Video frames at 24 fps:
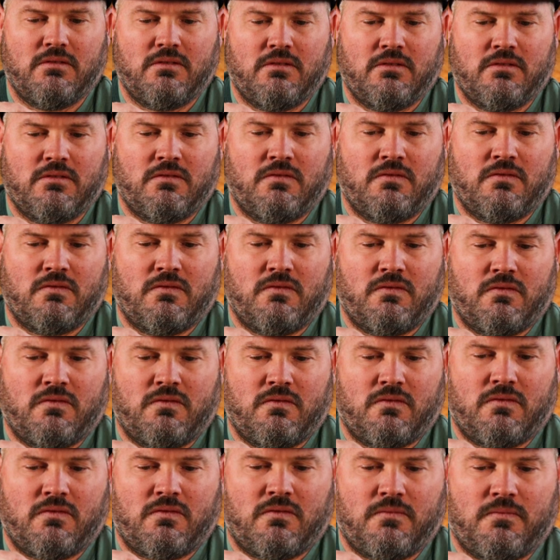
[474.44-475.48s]

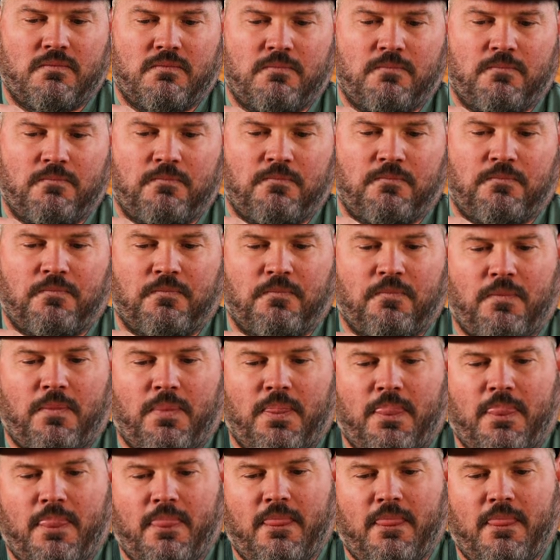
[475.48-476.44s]
(silence)